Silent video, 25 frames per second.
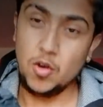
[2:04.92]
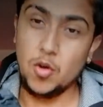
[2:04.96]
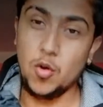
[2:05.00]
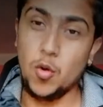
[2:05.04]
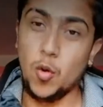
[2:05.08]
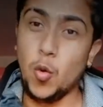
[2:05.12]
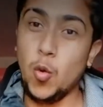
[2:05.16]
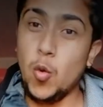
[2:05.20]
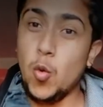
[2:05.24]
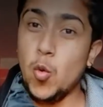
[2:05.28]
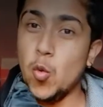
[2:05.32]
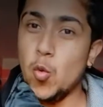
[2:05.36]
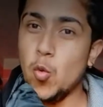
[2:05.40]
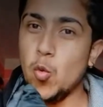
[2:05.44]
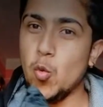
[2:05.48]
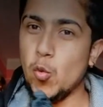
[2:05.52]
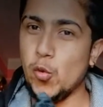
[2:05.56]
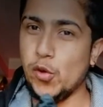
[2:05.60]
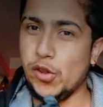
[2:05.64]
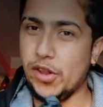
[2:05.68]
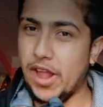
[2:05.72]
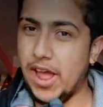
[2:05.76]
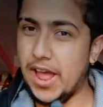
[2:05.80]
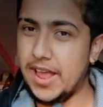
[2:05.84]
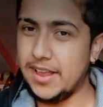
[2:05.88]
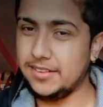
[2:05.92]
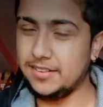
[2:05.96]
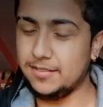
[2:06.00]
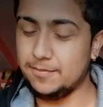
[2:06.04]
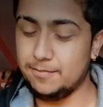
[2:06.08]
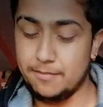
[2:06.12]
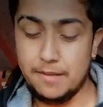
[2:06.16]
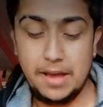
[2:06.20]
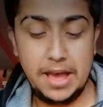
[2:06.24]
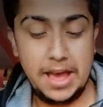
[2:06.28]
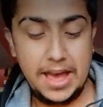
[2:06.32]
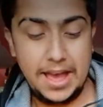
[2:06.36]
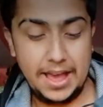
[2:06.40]
Oh, nice
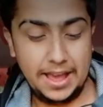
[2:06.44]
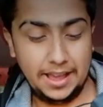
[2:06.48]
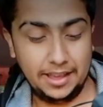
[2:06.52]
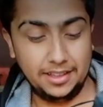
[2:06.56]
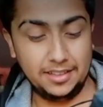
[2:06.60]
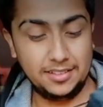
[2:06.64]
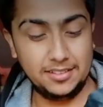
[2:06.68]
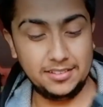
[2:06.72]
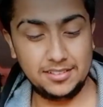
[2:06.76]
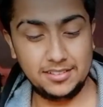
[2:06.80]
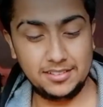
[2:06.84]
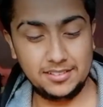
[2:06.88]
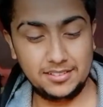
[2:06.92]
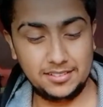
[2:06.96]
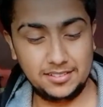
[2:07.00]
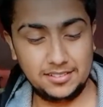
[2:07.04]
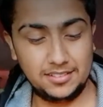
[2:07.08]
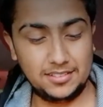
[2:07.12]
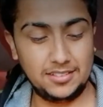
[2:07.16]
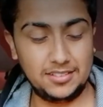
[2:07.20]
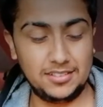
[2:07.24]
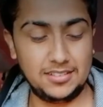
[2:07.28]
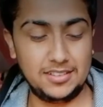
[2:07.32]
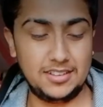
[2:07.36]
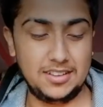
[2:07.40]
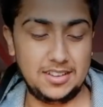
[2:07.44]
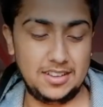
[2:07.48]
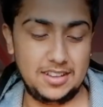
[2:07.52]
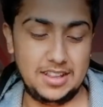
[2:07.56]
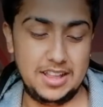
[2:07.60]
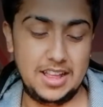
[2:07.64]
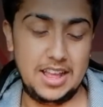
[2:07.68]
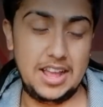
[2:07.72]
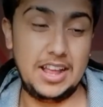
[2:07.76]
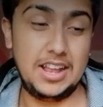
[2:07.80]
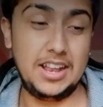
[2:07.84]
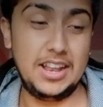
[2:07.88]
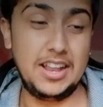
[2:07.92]
bag.
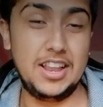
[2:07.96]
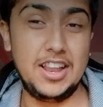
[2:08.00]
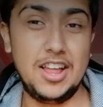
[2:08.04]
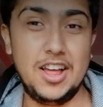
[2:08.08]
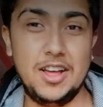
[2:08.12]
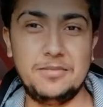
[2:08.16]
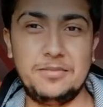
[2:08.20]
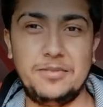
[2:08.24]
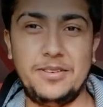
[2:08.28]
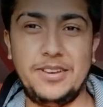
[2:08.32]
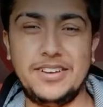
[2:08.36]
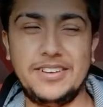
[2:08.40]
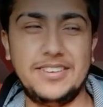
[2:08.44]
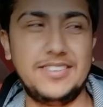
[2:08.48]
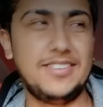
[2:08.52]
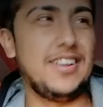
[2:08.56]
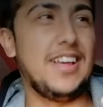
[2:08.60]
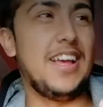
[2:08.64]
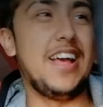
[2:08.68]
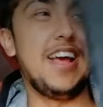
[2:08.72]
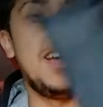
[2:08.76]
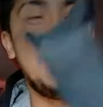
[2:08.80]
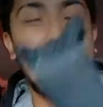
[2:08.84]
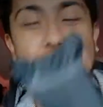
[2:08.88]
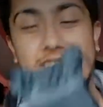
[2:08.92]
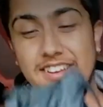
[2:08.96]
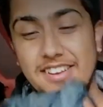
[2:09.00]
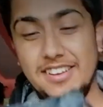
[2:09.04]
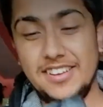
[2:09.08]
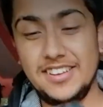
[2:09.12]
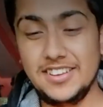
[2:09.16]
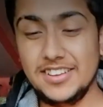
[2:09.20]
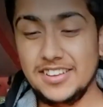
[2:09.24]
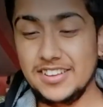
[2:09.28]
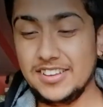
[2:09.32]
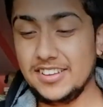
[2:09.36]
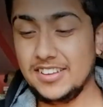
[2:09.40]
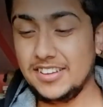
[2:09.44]
I like it.
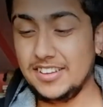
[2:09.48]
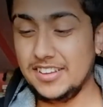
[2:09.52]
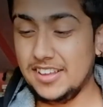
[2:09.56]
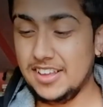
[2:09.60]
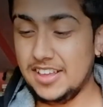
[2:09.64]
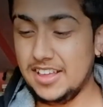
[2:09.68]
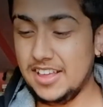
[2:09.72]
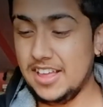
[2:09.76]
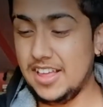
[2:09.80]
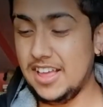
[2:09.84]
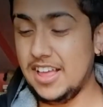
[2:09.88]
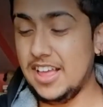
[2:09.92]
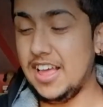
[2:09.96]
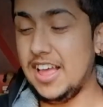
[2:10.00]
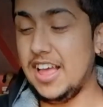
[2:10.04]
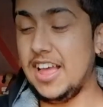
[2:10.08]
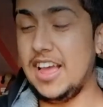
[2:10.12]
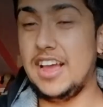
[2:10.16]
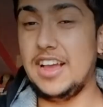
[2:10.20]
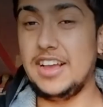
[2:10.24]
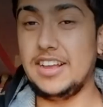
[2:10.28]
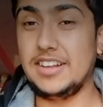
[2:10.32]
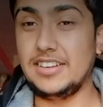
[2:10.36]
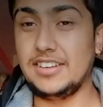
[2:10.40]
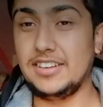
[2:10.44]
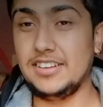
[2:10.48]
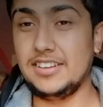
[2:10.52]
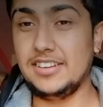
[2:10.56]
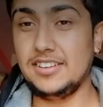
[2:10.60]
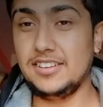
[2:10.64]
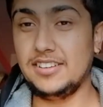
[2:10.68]
And